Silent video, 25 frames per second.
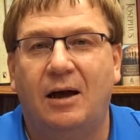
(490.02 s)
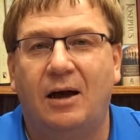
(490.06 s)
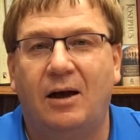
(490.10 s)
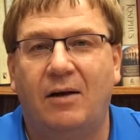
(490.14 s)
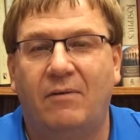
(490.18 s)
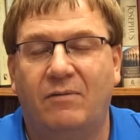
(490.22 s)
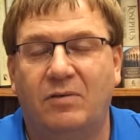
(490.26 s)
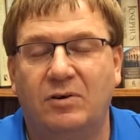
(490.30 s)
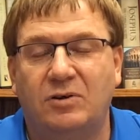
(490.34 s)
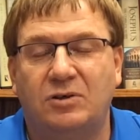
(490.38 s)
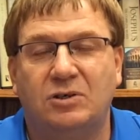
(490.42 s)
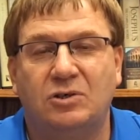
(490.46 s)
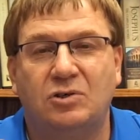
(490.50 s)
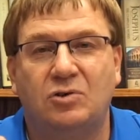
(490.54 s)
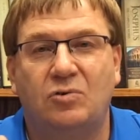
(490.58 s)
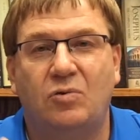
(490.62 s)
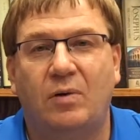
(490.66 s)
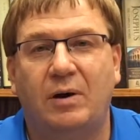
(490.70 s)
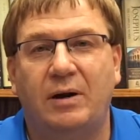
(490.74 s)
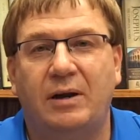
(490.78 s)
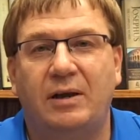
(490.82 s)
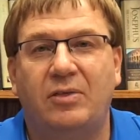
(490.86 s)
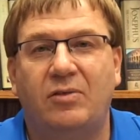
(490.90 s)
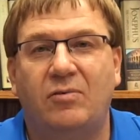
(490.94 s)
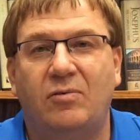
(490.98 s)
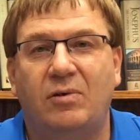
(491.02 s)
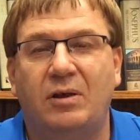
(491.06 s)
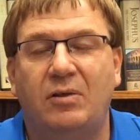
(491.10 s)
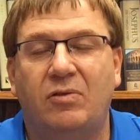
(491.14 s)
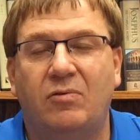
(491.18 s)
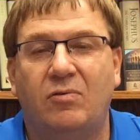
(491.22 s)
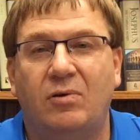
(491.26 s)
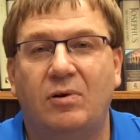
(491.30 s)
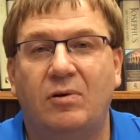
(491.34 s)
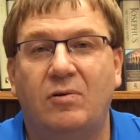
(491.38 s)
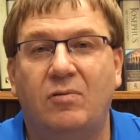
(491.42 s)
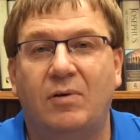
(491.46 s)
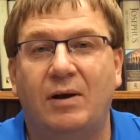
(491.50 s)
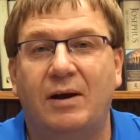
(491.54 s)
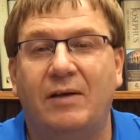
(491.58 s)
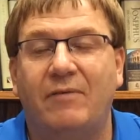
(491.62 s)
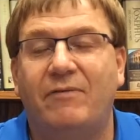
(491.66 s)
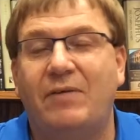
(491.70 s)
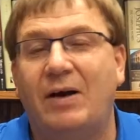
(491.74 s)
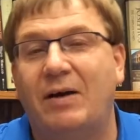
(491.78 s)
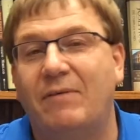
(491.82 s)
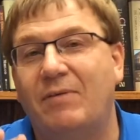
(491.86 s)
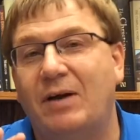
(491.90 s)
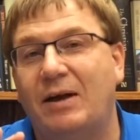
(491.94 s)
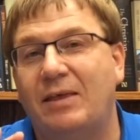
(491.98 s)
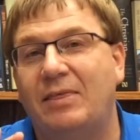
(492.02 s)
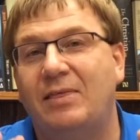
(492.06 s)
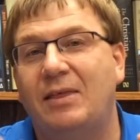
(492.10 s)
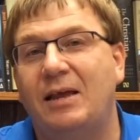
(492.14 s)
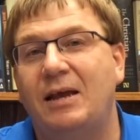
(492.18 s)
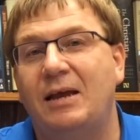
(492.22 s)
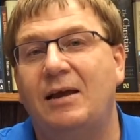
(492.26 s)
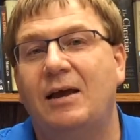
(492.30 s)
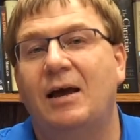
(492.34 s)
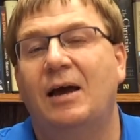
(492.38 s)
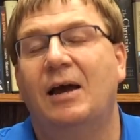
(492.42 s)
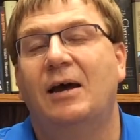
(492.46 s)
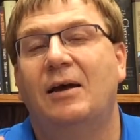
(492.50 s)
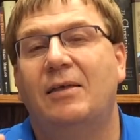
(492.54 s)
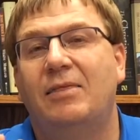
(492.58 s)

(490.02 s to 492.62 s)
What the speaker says: verses 23 through 25, I think